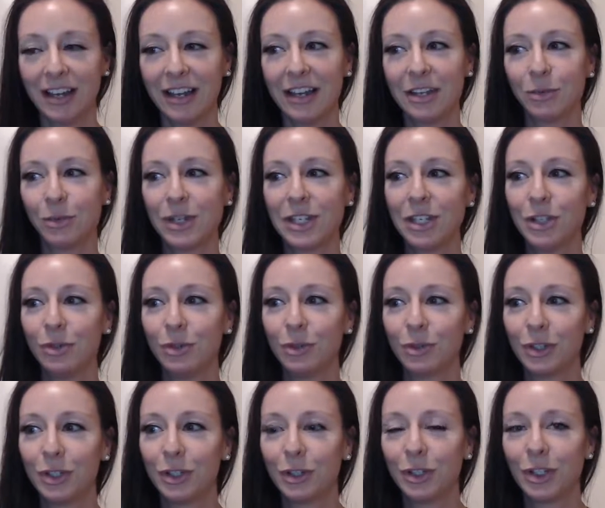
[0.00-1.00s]
And when
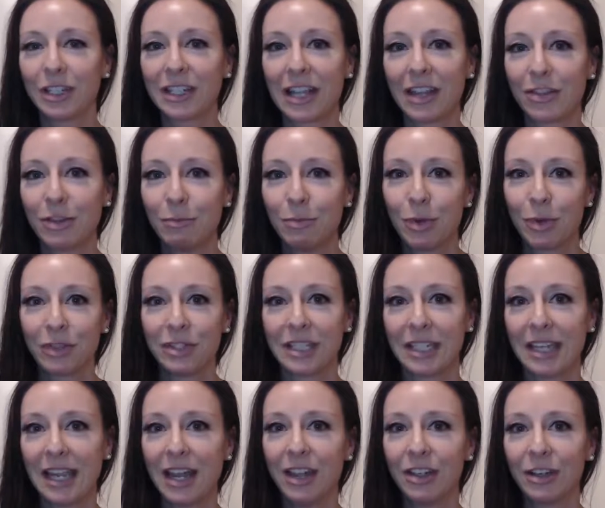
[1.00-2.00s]
you look at them both
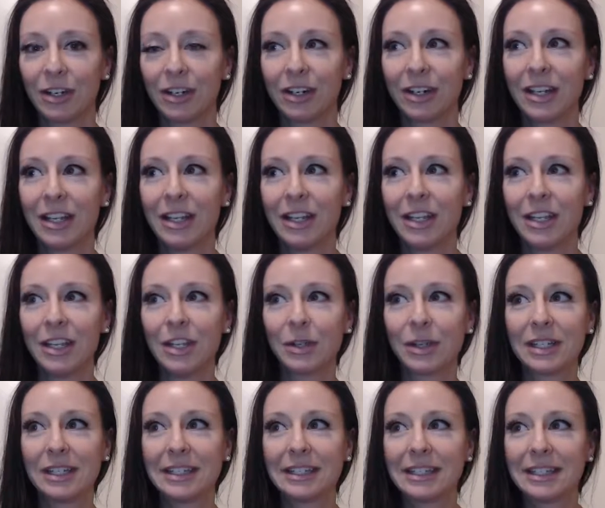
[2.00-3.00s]
together, you
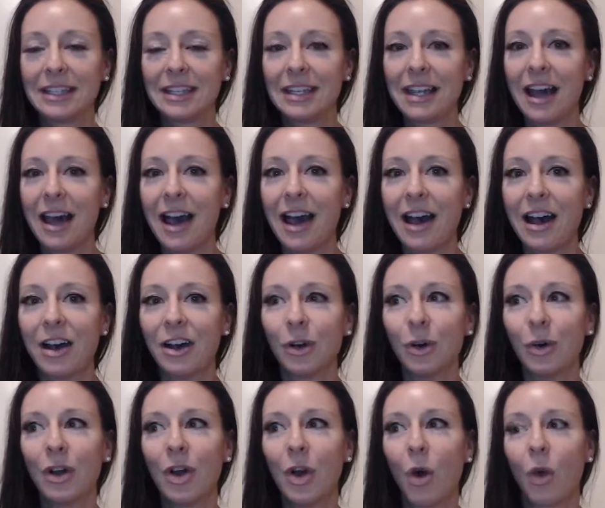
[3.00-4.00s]
can see
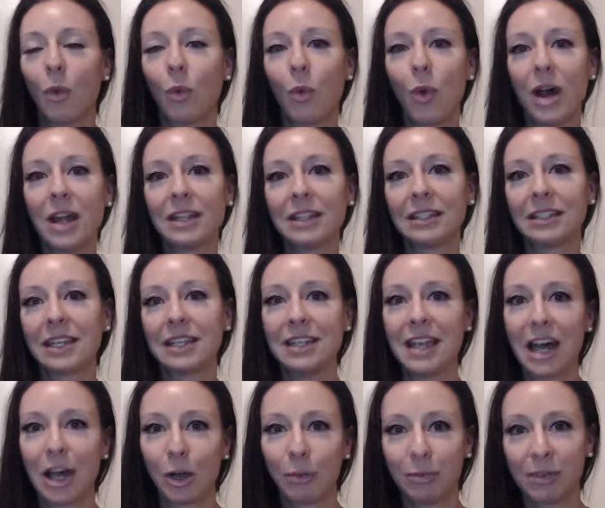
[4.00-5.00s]
how one can
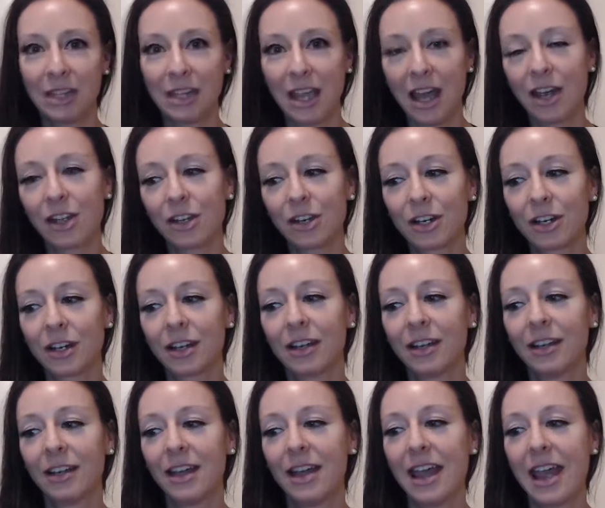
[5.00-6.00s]
help the other,
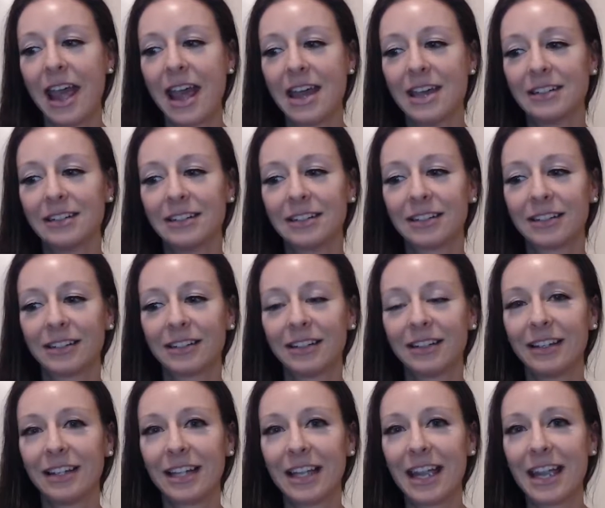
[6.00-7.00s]
and
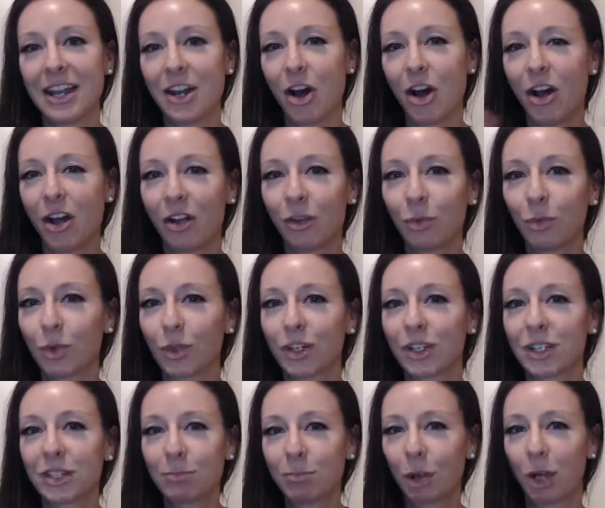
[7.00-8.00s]
it all
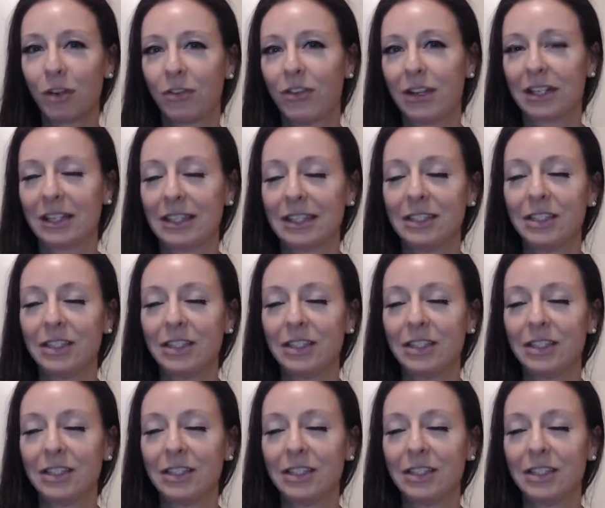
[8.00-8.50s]
works perfectly.